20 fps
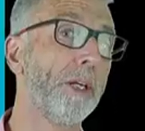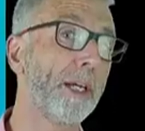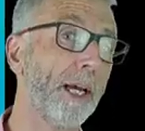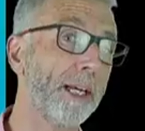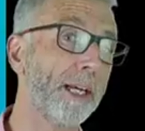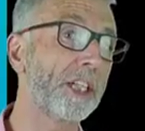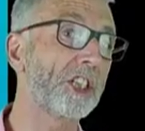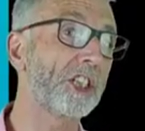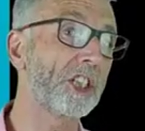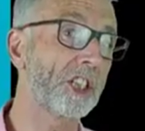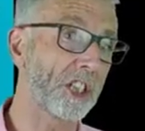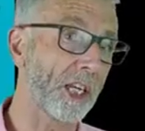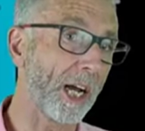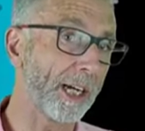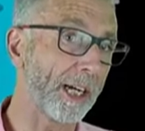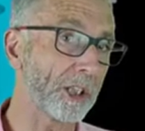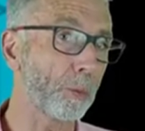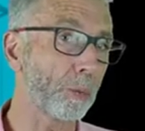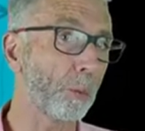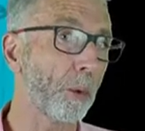and it
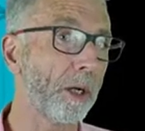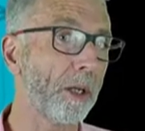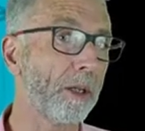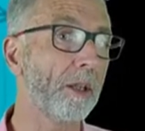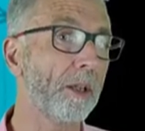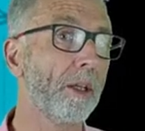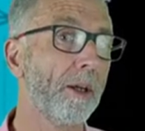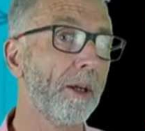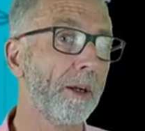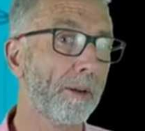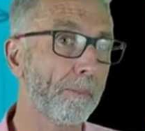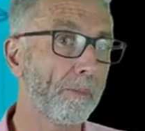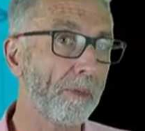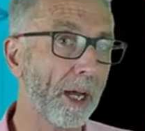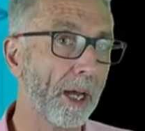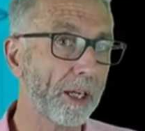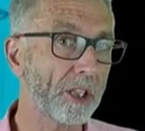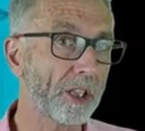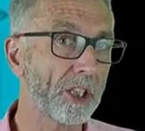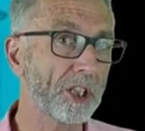starts with
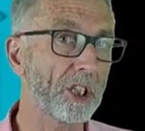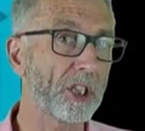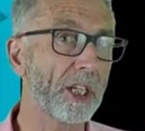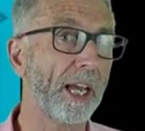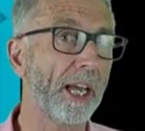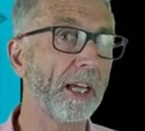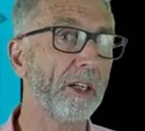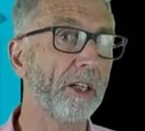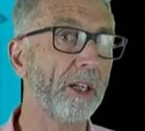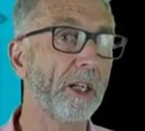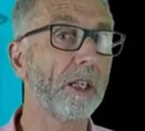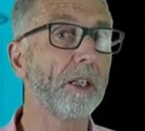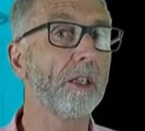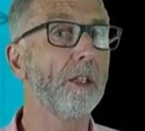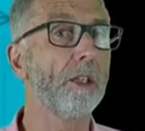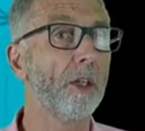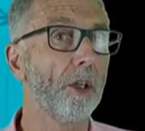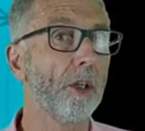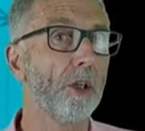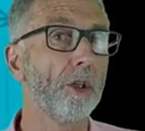understanding
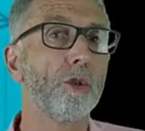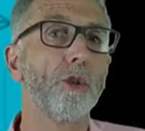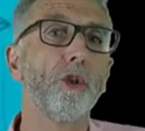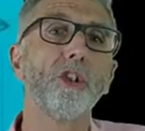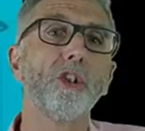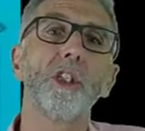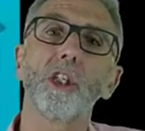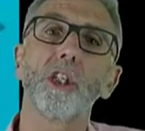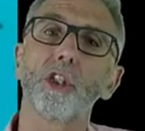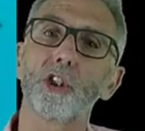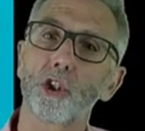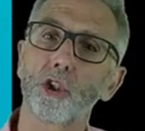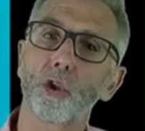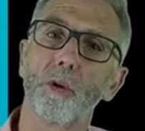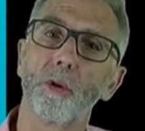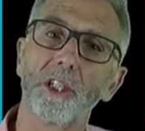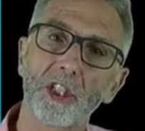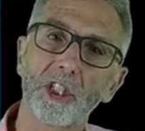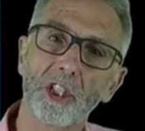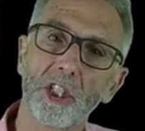using a
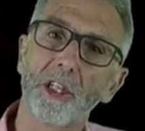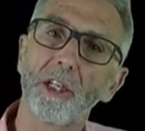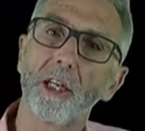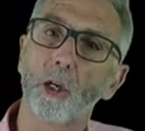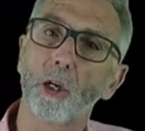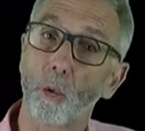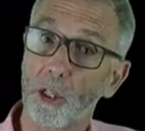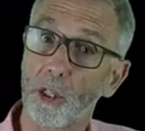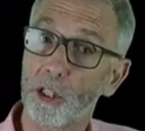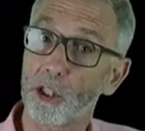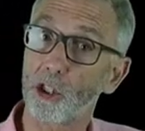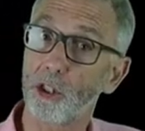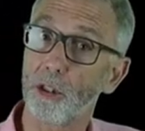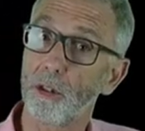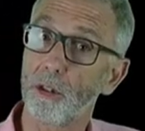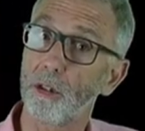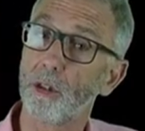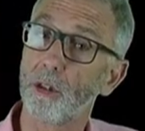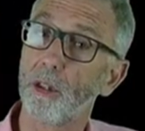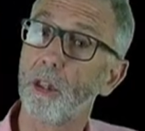story-seeking question.
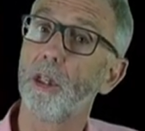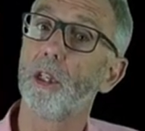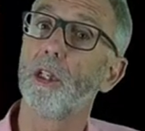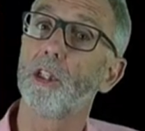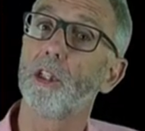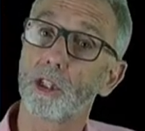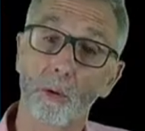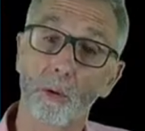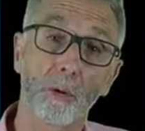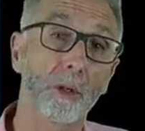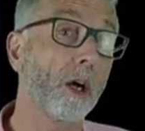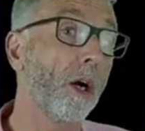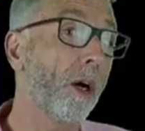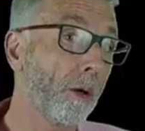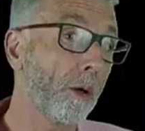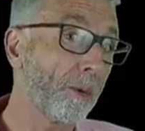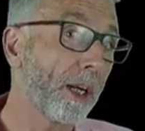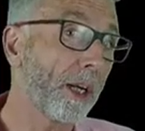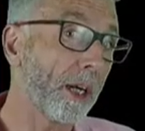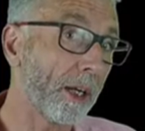So we'll go, oh
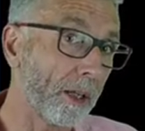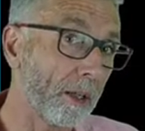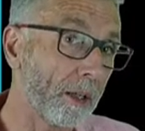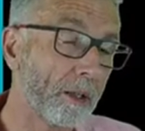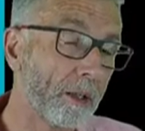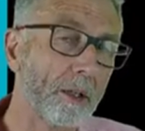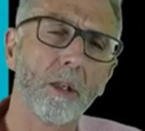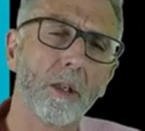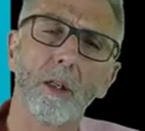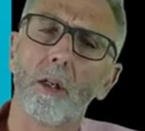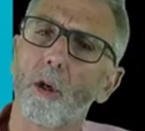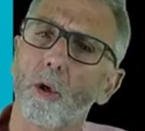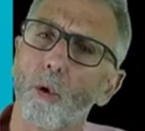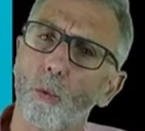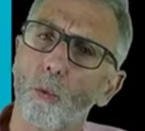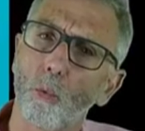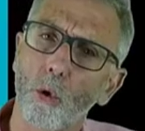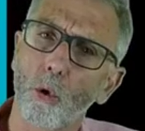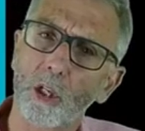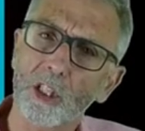really?
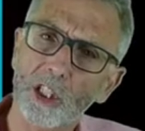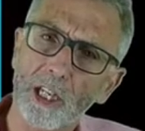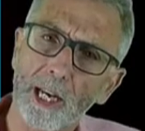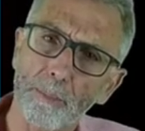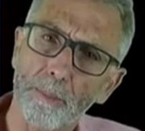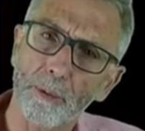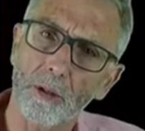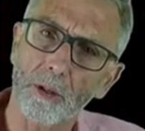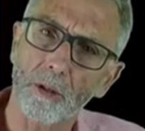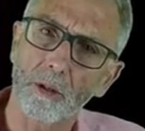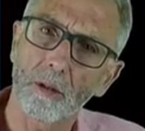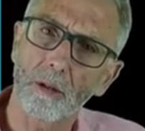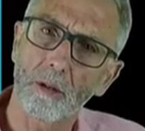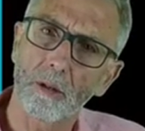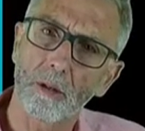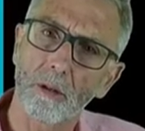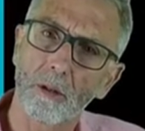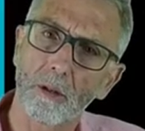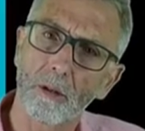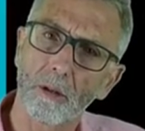What's happened?
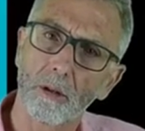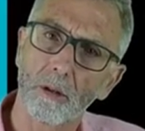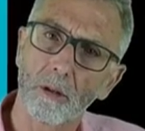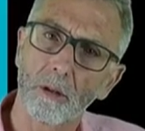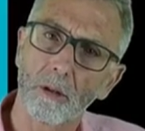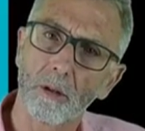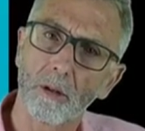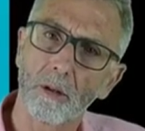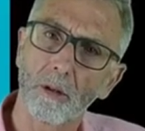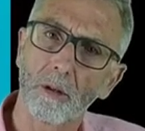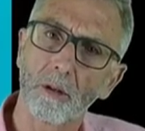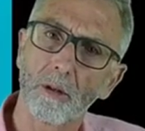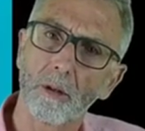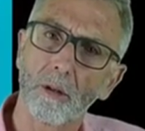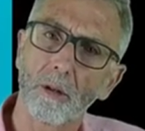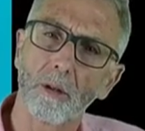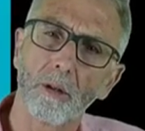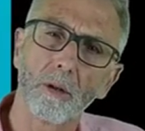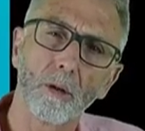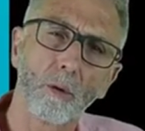
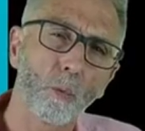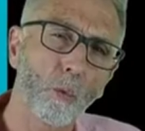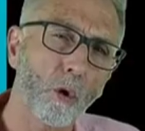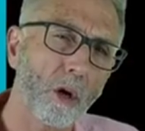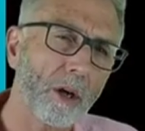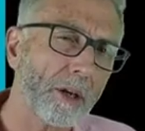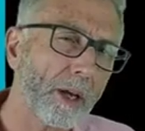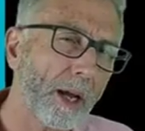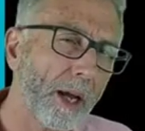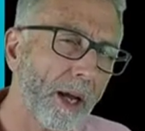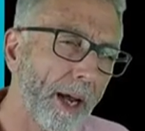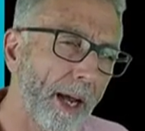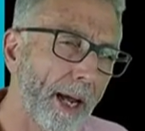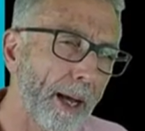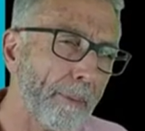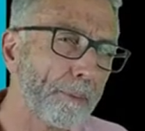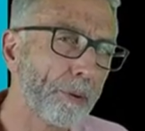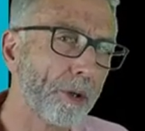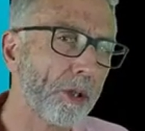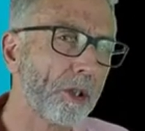What
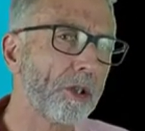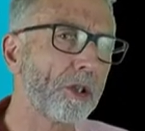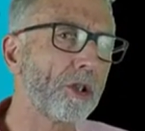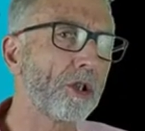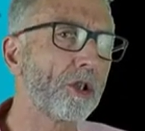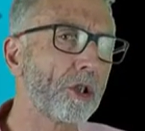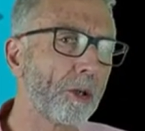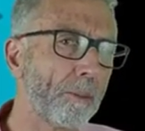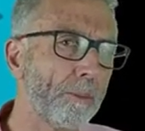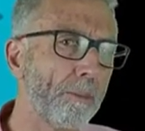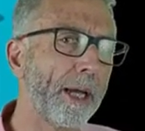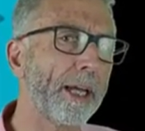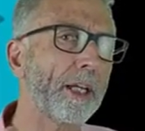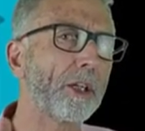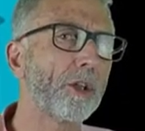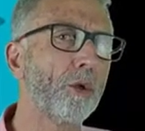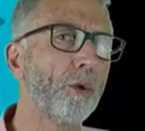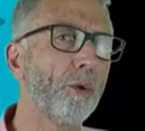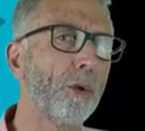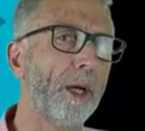happened to
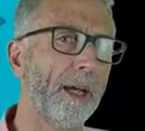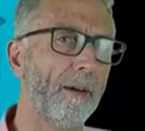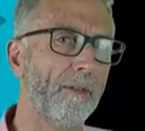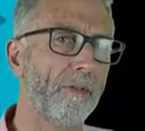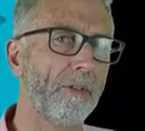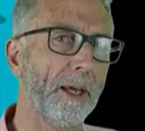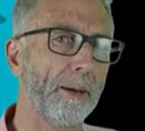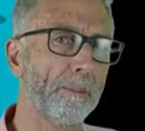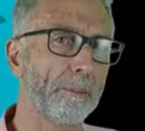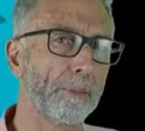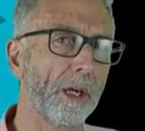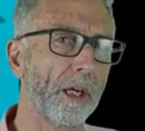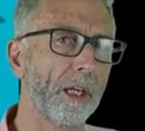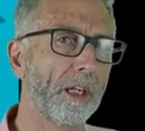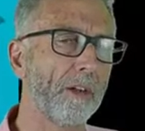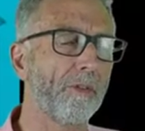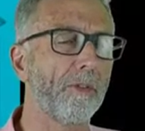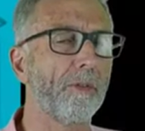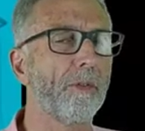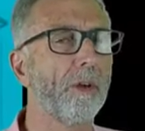make you have that
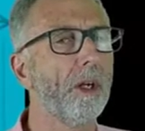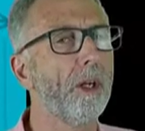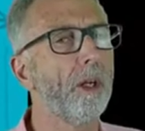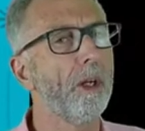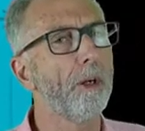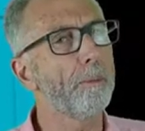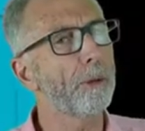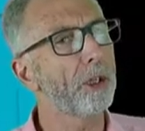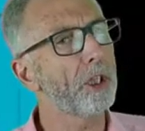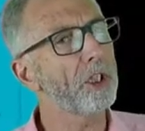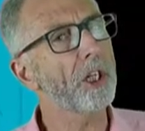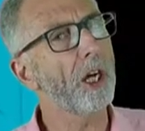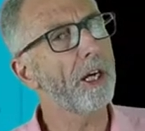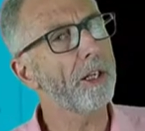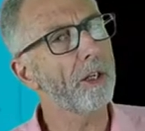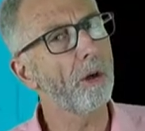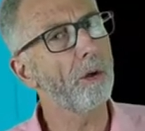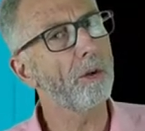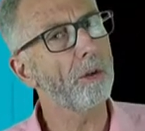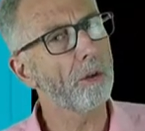belief? Because I
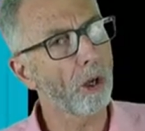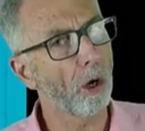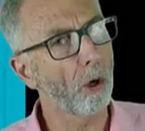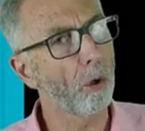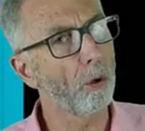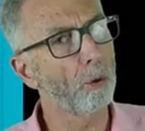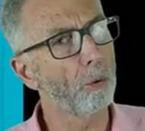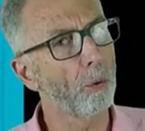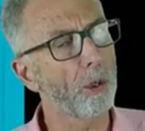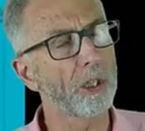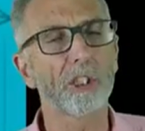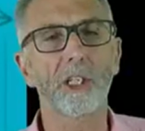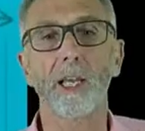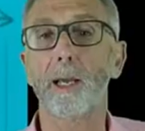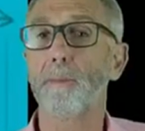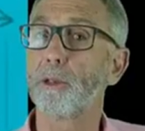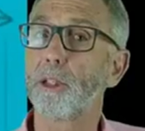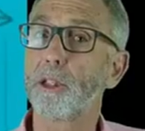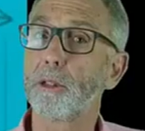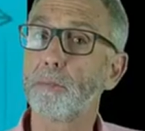don't know what's
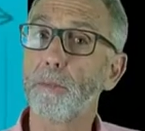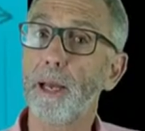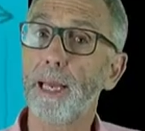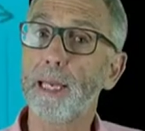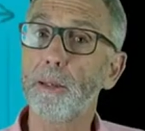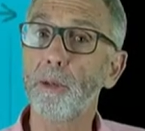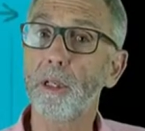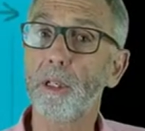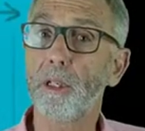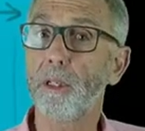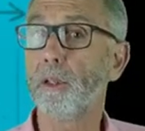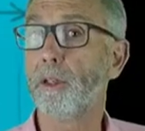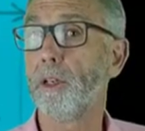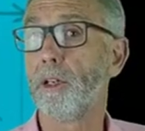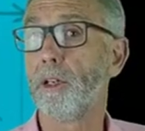happened. Maybe